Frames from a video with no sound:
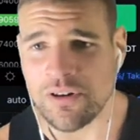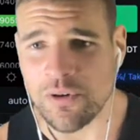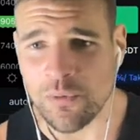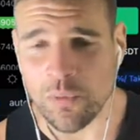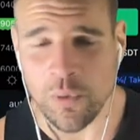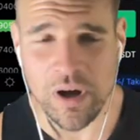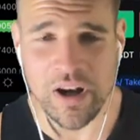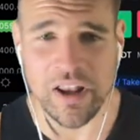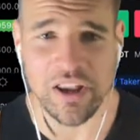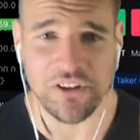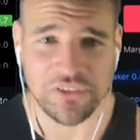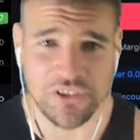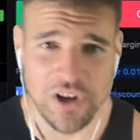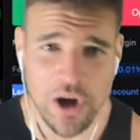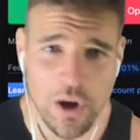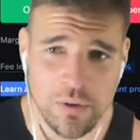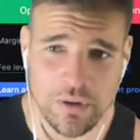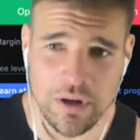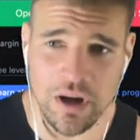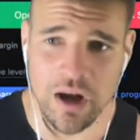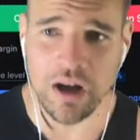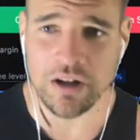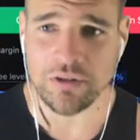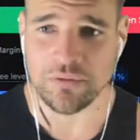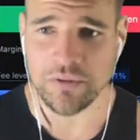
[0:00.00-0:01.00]
What is
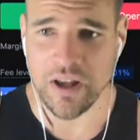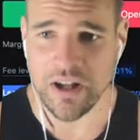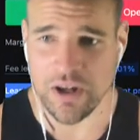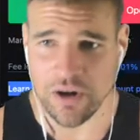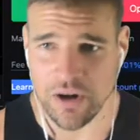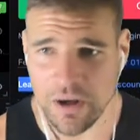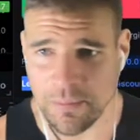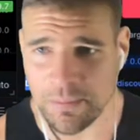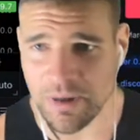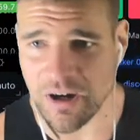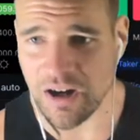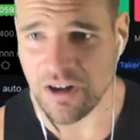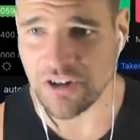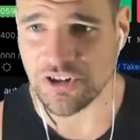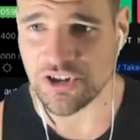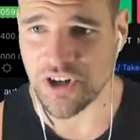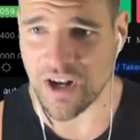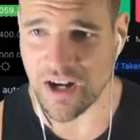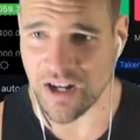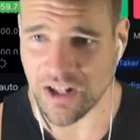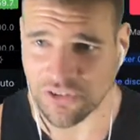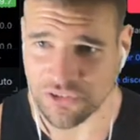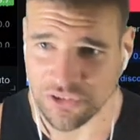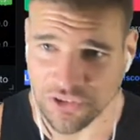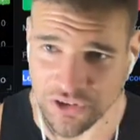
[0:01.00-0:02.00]
going on, Radar
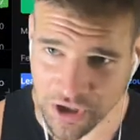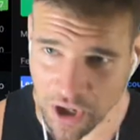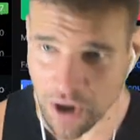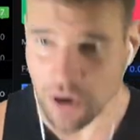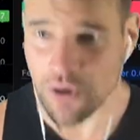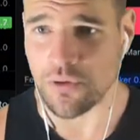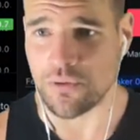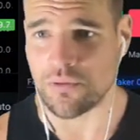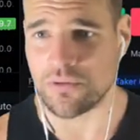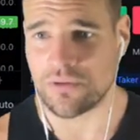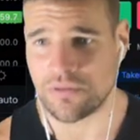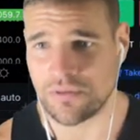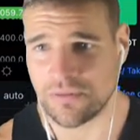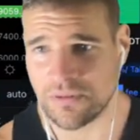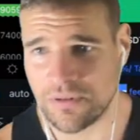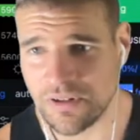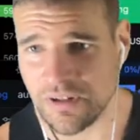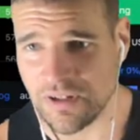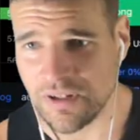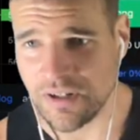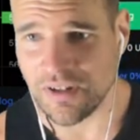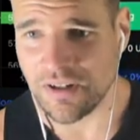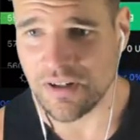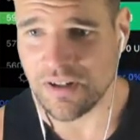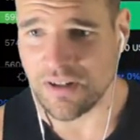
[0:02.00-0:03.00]
Apologetics? Yo,
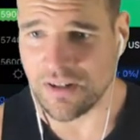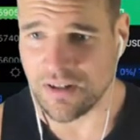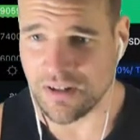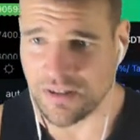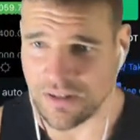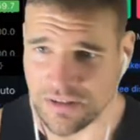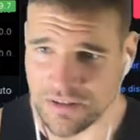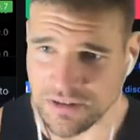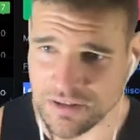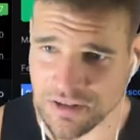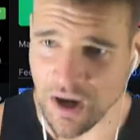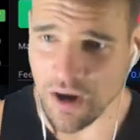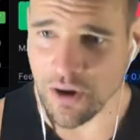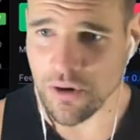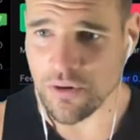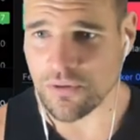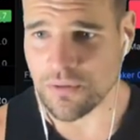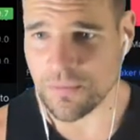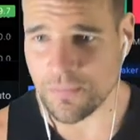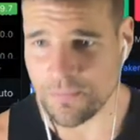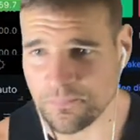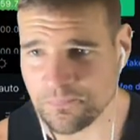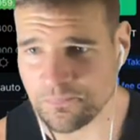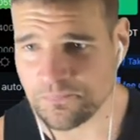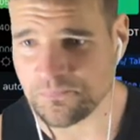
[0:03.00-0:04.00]
yo.